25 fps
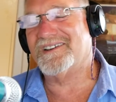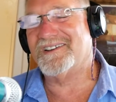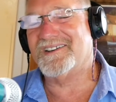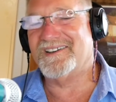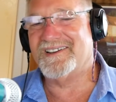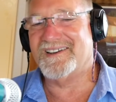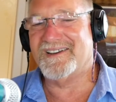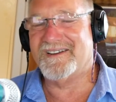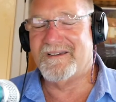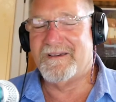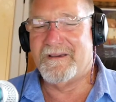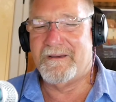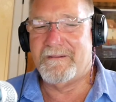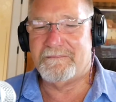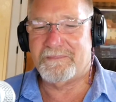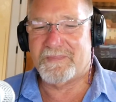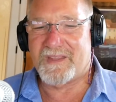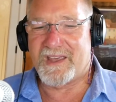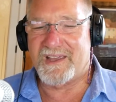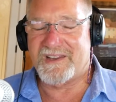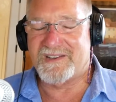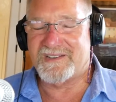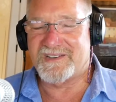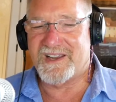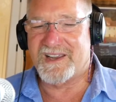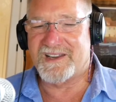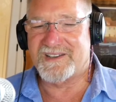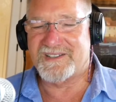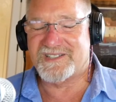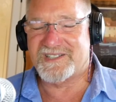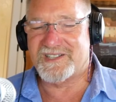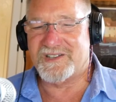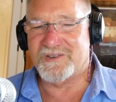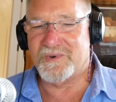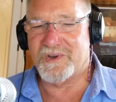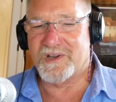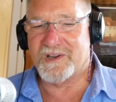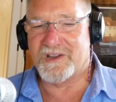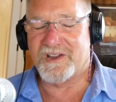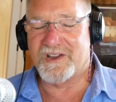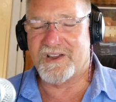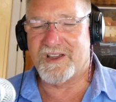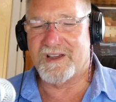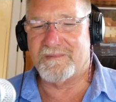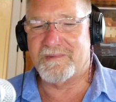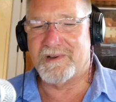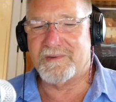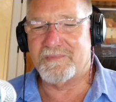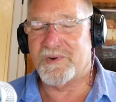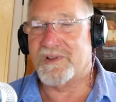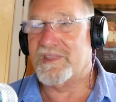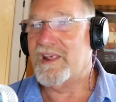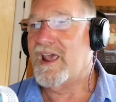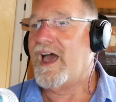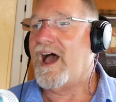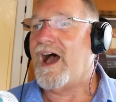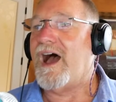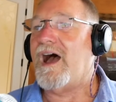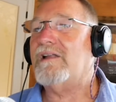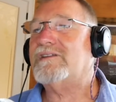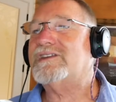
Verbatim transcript: and, and, and see what can come up with. I'll